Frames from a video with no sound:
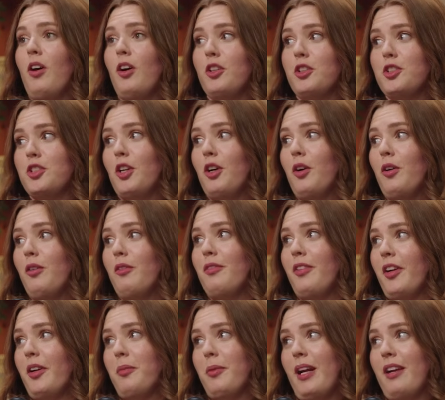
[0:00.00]
Also,
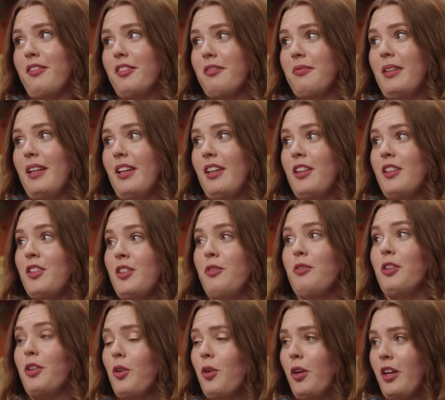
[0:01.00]
very brave of me.
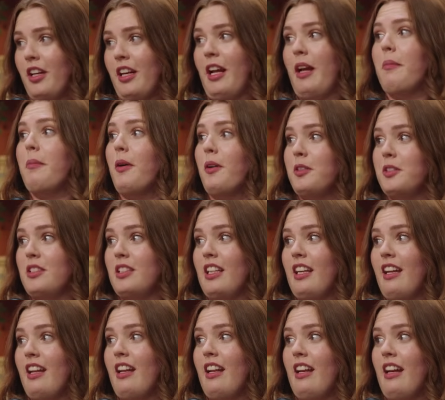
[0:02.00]
You recorded it, posted
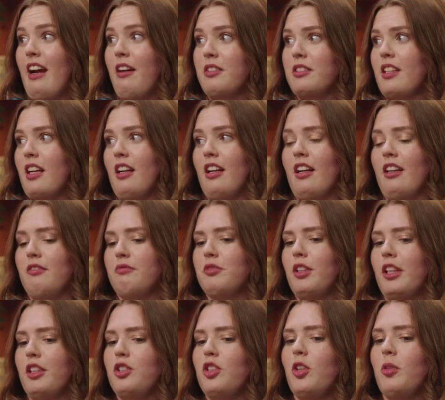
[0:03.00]
it, and now it's got
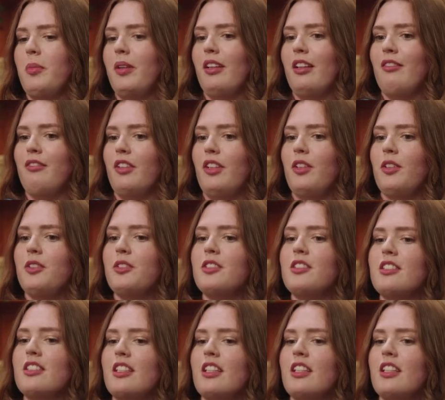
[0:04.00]
2 million views.